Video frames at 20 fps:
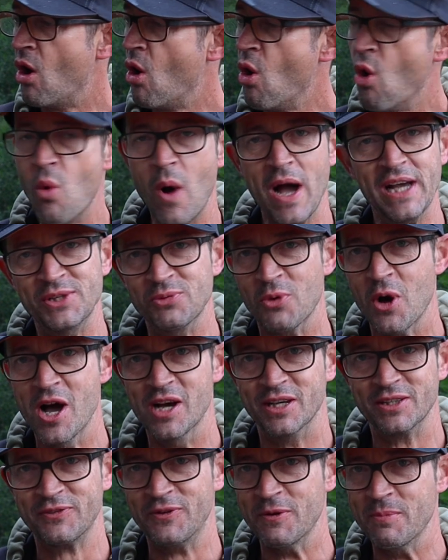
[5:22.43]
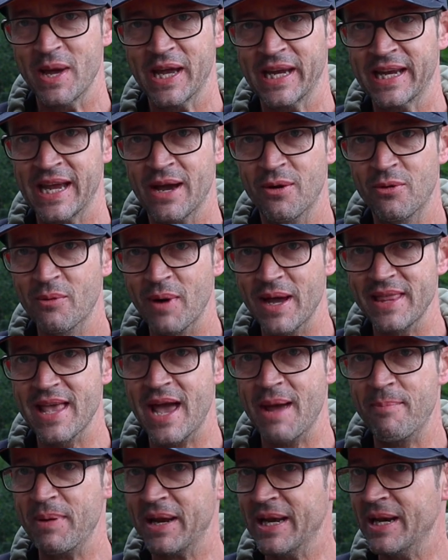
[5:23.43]
Always works for me when
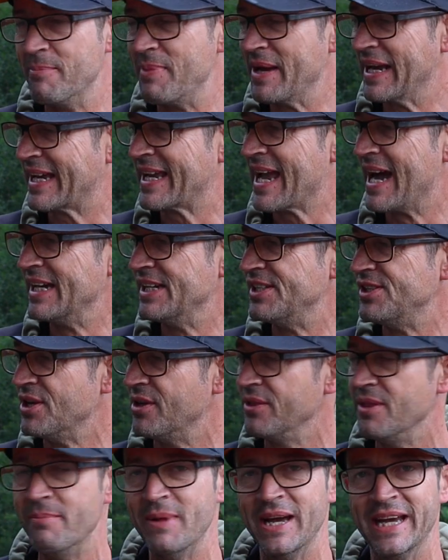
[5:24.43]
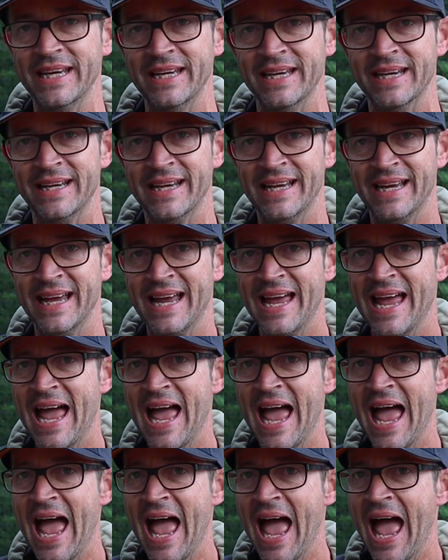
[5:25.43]
they're being a bit cagey on the meat.
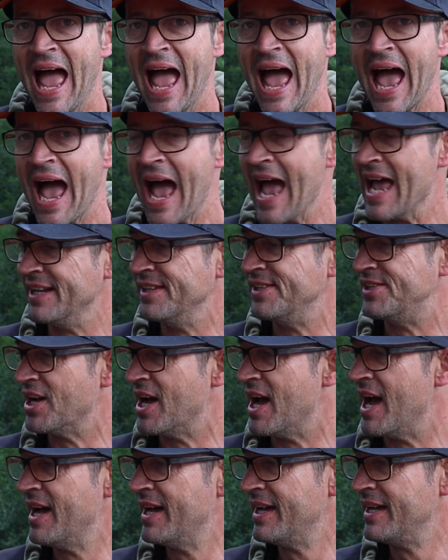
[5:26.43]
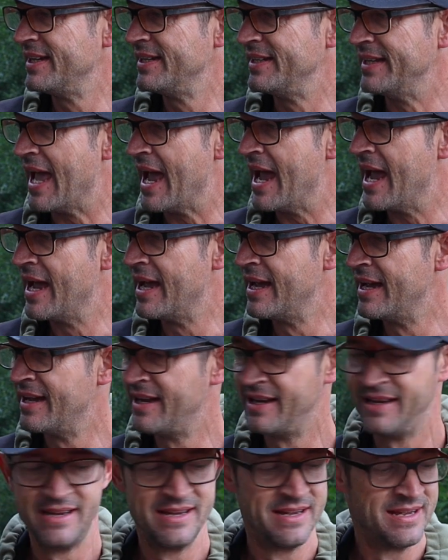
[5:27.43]
And yeah,
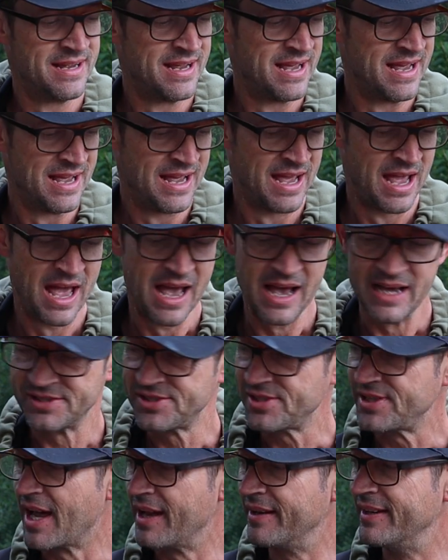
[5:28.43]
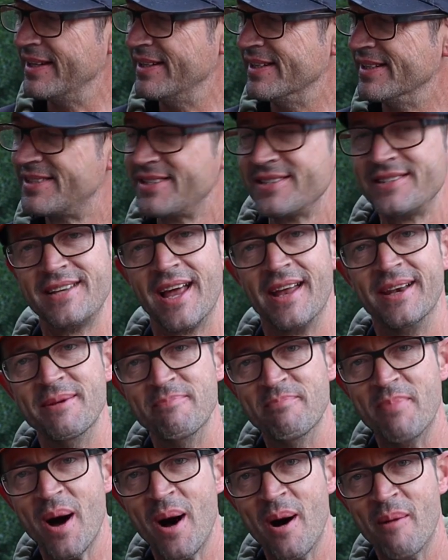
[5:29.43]
a
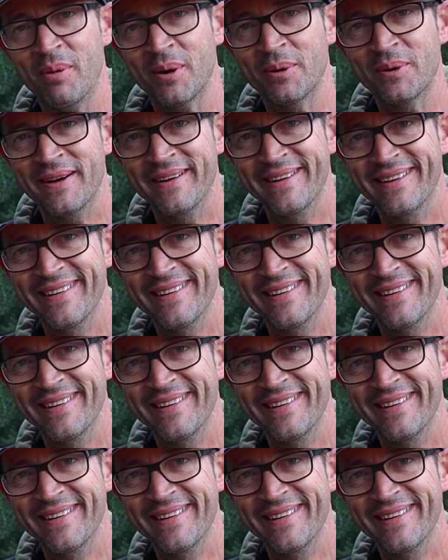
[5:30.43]
stunning barbel.